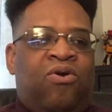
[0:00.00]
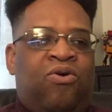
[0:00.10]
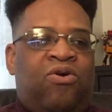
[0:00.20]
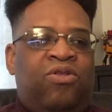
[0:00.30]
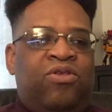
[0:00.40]

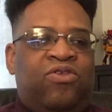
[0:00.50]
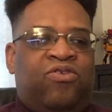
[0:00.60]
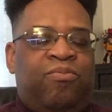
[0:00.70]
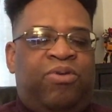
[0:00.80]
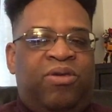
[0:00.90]
on
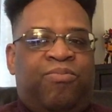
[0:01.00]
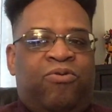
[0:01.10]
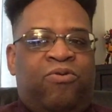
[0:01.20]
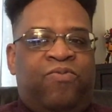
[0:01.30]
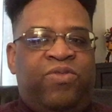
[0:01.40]
some
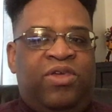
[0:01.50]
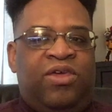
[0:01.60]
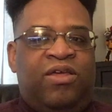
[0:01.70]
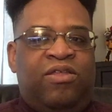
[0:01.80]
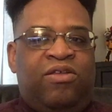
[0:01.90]
people
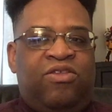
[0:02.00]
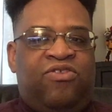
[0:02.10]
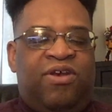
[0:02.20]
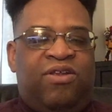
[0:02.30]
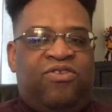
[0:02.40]
in
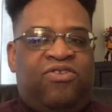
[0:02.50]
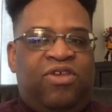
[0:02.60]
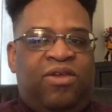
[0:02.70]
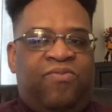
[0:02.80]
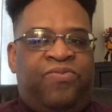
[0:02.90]

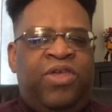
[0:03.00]
Tennessee.